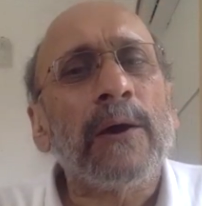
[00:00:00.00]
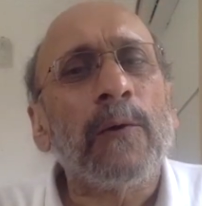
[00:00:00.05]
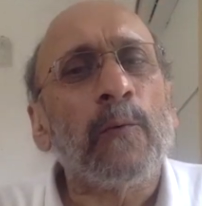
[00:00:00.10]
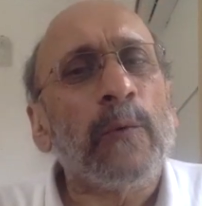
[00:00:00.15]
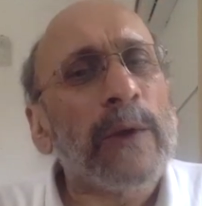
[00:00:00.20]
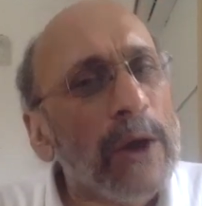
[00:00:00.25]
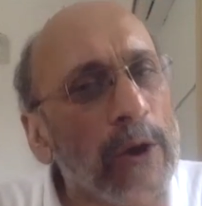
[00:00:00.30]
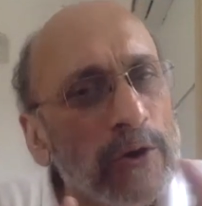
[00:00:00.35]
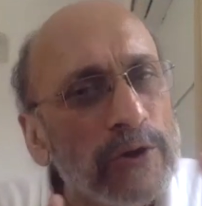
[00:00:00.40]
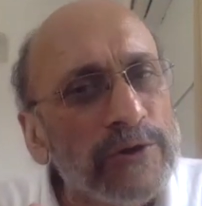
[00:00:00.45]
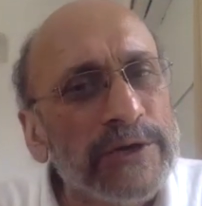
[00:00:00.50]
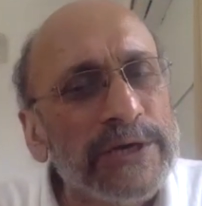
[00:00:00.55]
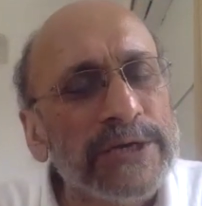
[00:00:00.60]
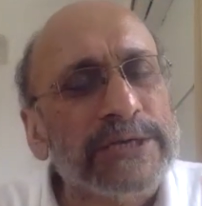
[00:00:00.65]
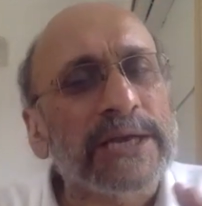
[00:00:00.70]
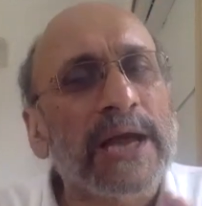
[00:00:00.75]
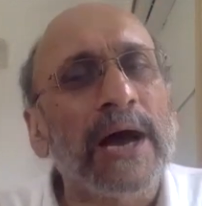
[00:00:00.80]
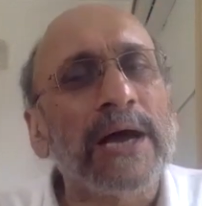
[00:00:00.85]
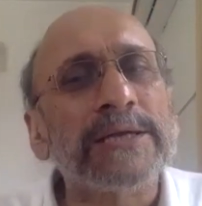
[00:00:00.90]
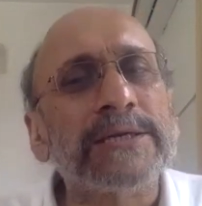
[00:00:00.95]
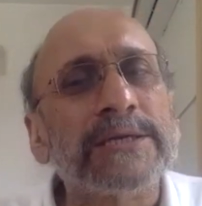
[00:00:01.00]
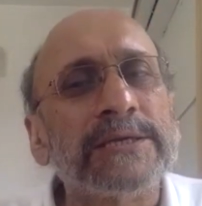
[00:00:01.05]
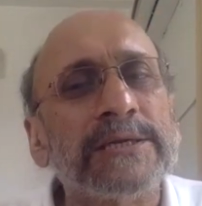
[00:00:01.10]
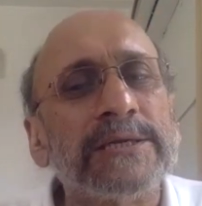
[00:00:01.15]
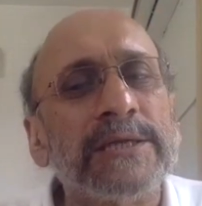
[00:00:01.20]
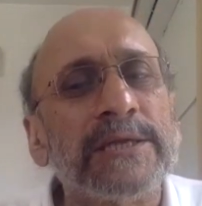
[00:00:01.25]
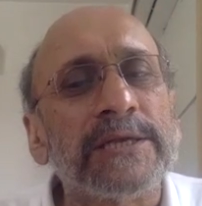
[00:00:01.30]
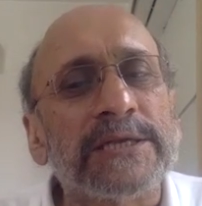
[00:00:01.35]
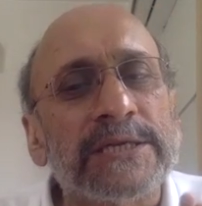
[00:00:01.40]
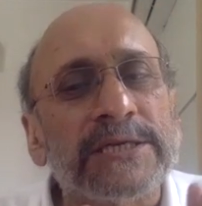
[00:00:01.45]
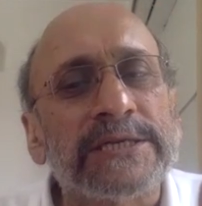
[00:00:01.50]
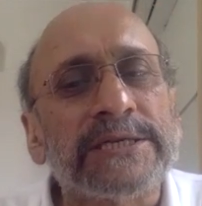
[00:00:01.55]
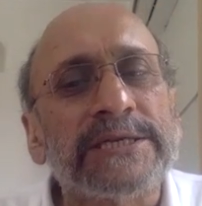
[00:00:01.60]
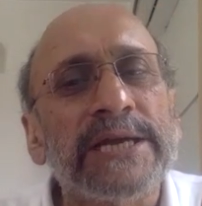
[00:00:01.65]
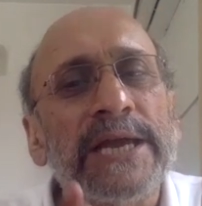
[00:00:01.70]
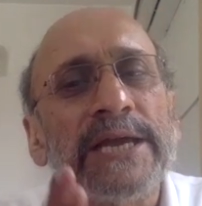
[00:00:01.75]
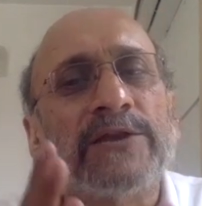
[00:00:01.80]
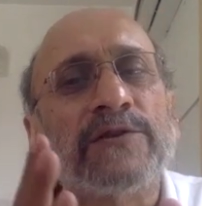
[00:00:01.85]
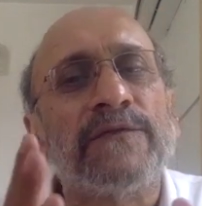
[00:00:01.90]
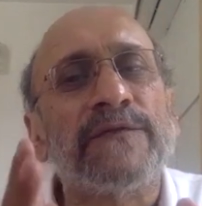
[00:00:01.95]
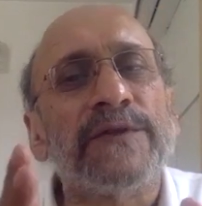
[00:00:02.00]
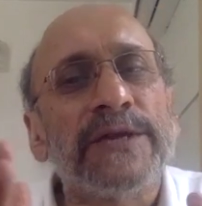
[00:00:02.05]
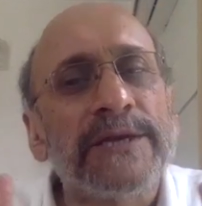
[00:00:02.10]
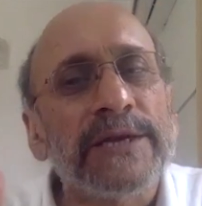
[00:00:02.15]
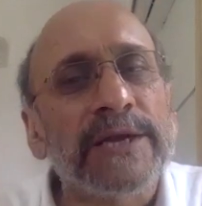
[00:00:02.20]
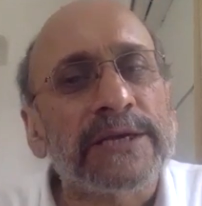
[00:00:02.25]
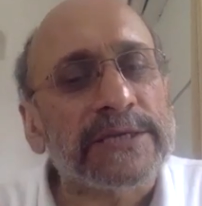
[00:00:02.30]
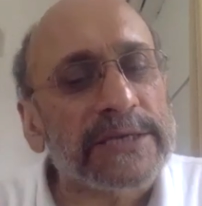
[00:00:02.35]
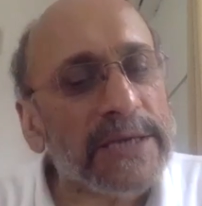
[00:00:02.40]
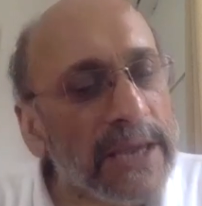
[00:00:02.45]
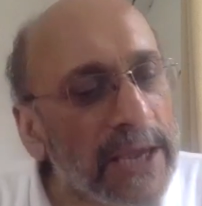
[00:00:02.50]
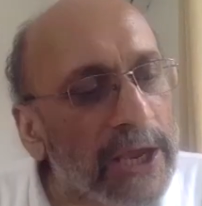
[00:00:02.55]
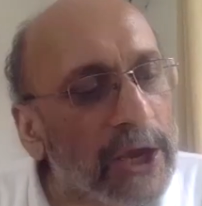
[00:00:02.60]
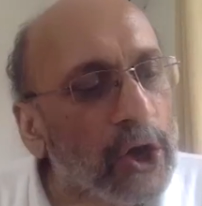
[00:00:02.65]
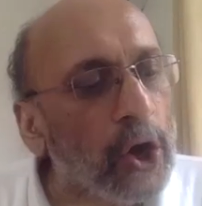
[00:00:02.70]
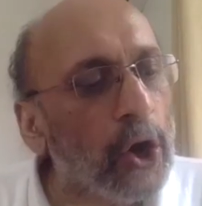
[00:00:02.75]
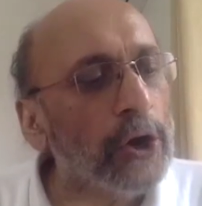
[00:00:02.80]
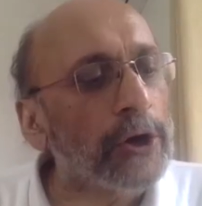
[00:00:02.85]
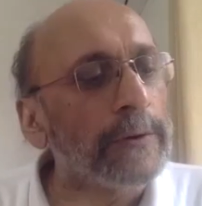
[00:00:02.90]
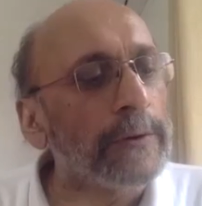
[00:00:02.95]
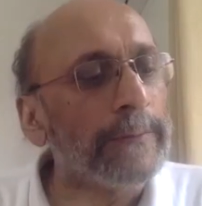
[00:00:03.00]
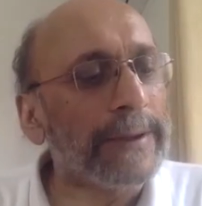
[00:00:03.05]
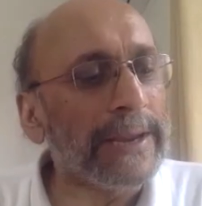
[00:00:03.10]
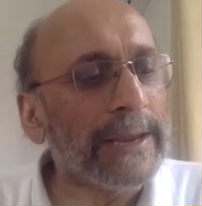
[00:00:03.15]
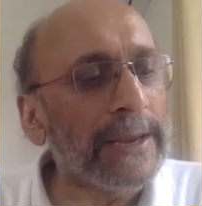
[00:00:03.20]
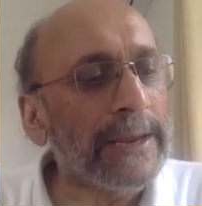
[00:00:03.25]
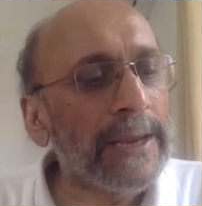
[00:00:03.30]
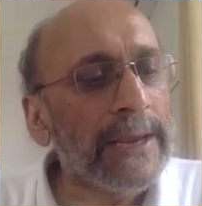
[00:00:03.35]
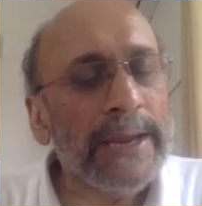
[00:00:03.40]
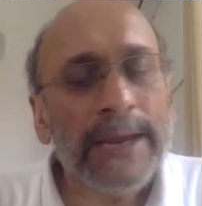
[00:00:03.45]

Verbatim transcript: we are going to discuss the state of India's economy